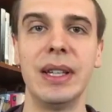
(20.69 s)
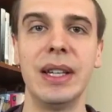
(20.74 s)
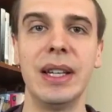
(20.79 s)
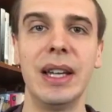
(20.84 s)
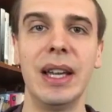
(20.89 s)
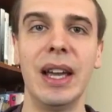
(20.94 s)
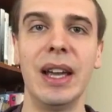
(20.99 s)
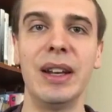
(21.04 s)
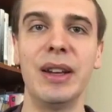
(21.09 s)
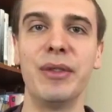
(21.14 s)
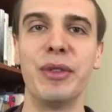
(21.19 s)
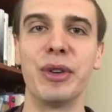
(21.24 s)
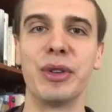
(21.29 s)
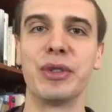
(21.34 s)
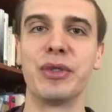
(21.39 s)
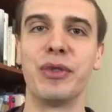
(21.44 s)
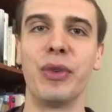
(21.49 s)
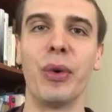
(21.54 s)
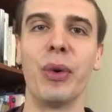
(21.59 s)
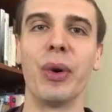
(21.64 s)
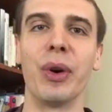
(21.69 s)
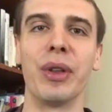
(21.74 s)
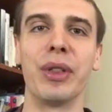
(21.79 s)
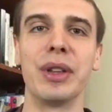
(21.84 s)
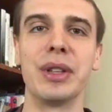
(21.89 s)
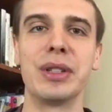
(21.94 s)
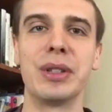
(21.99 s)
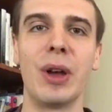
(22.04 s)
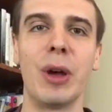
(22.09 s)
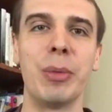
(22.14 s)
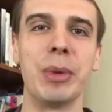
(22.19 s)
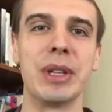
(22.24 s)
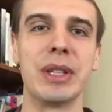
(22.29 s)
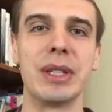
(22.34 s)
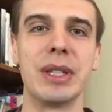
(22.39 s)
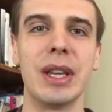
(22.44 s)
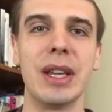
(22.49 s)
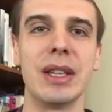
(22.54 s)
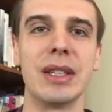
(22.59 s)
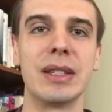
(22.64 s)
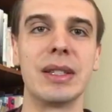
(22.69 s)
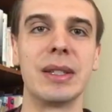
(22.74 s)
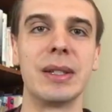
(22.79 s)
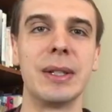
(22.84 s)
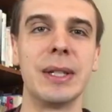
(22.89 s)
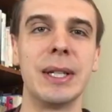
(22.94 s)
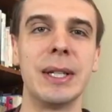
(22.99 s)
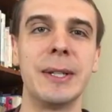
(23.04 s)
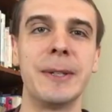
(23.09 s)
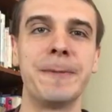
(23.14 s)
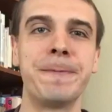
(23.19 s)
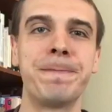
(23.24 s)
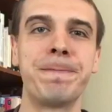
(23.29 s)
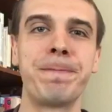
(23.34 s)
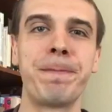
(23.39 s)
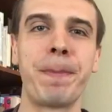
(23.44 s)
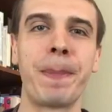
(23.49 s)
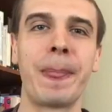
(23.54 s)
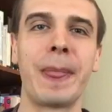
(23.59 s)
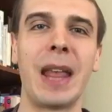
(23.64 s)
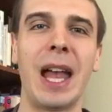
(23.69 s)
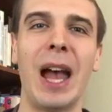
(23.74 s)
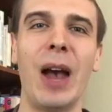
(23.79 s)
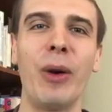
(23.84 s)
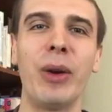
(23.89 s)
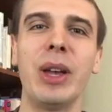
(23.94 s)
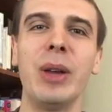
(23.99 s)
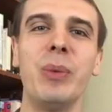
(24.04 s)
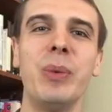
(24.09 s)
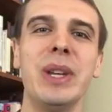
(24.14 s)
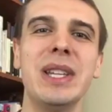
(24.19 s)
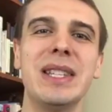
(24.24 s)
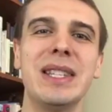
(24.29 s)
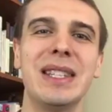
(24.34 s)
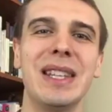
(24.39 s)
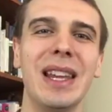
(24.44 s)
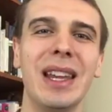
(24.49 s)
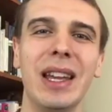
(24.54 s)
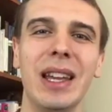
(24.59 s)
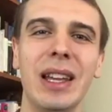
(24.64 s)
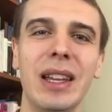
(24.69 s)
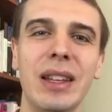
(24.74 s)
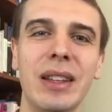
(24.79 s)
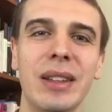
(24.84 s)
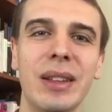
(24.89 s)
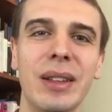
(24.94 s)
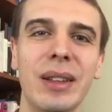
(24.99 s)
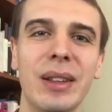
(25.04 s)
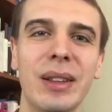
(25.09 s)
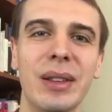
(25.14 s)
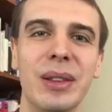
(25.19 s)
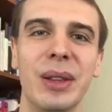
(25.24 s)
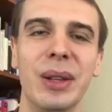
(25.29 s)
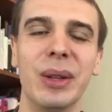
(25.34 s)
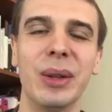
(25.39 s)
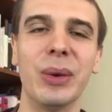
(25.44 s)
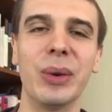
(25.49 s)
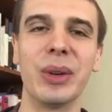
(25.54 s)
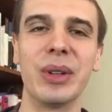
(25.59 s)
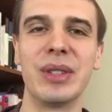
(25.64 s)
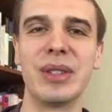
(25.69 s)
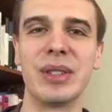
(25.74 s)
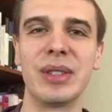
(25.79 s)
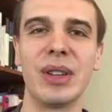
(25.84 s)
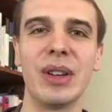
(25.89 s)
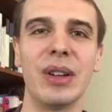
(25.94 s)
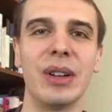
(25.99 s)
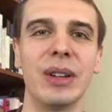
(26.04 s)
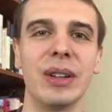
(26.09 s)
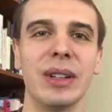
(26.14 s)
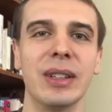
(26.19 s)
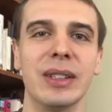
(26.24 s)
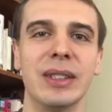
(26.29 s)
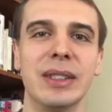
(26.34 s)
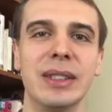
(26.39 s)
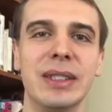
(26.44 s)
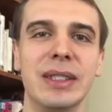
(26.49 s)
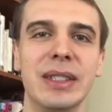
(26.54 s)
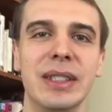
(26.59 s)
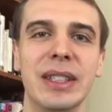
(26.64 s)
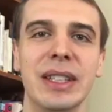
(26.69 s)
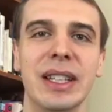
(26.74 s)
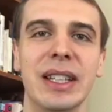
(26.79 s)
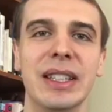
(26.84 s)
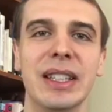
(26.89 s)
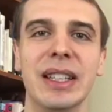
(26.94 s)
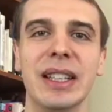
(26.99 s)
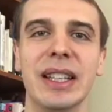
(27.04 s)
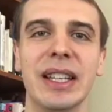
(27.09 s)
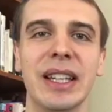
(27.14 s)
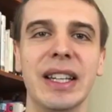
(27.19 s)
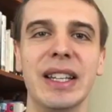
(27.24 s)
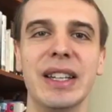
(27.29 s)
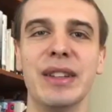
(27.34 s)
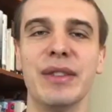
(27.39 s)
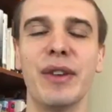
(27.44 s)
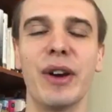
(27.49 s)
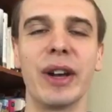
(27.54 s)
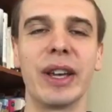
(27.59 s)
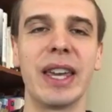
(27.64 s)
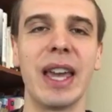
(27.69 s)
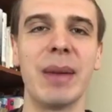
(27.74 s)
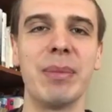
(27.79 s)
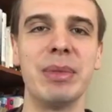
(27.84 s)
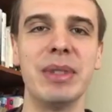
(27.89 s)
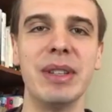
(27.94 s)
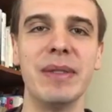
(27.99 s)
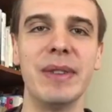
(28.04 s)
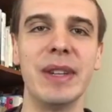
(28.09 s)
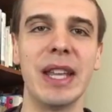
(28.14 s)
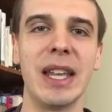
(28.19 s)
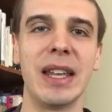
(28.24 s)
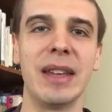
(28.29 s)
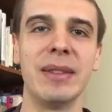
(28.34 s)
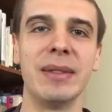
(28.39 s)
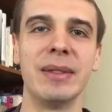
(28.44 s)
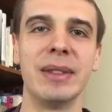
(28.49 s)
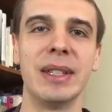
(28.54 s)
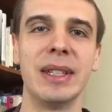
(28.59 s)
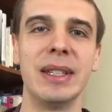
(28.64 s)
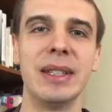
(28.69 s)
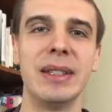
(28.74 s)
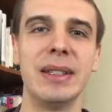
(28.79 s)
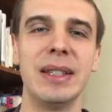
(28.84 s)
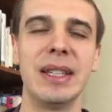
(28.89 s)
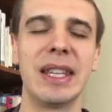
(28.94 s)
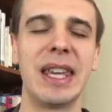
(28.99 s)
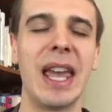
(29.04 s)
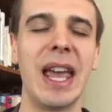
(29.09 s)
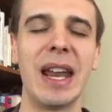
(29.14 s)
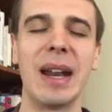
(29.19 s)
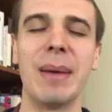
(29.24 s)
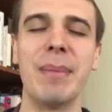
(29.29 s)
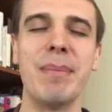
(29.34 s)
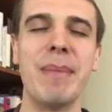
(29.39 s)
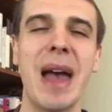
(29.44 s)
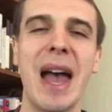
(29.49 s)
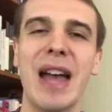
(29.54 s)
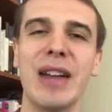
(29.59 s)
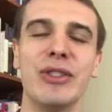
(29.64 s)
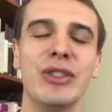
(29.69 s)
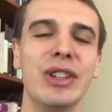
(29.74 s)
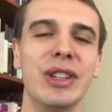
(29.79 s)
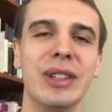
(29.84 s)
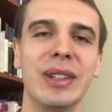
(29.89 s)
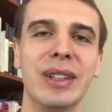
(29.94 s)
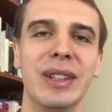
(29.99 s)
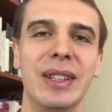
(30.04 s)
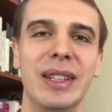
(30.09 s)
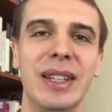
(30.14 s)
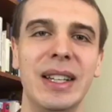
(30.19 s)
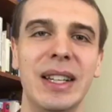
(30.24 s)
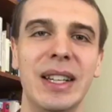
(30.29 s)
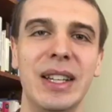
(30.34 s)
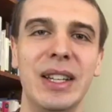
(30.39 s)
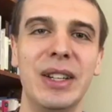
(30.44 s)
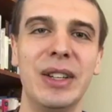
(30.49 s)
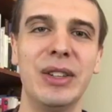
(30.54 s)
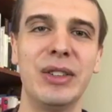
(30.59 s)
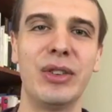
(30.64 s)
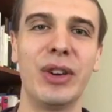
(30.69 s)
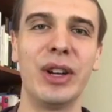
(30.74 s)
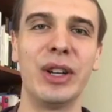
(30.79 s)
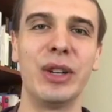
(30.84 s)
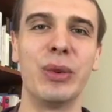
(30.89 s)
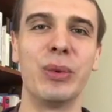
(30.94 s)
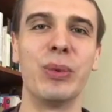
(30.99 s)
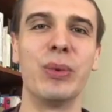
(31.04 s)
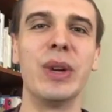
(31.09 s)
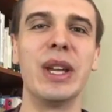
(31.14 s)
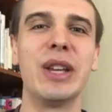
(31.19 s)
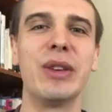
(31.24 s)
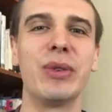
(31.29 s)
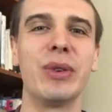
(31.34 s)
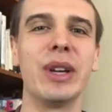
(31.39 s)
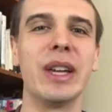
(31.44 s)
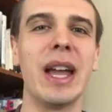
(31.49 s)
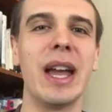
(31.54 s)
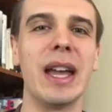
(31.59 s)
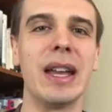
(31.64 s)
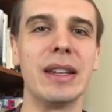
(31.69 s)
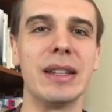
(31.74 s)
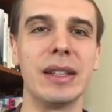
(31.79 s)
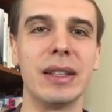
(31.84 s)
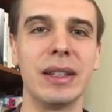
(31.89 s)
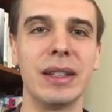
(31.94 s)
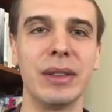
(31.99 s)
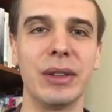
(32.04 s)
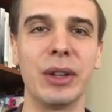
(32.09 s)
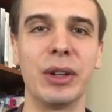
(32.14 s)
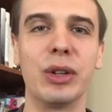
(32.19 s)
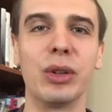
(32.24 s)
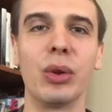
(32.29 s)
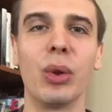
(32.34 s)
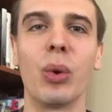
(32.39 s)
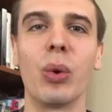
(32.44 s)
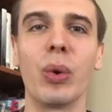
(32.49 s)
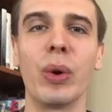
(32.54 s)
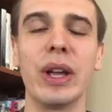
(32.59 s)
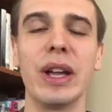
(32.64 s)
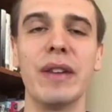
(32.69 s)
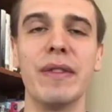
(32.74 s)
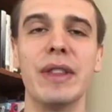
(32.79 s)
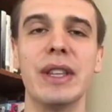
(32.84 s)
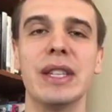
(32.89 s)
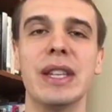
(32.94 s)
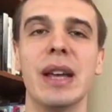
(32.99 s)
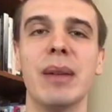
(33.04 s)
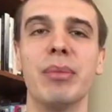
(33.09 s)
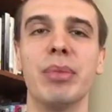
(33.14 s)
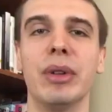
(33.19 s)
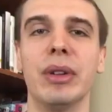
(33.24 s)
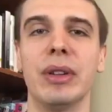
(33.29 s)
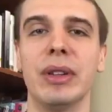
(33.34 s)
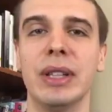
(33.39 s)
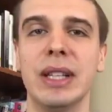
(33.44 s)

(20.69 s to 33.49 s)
And in verse 4, the psalmist says, "How can we sing the Lord's song in the land of our captivity?" Can't imagine trying to recreate the glory of the temple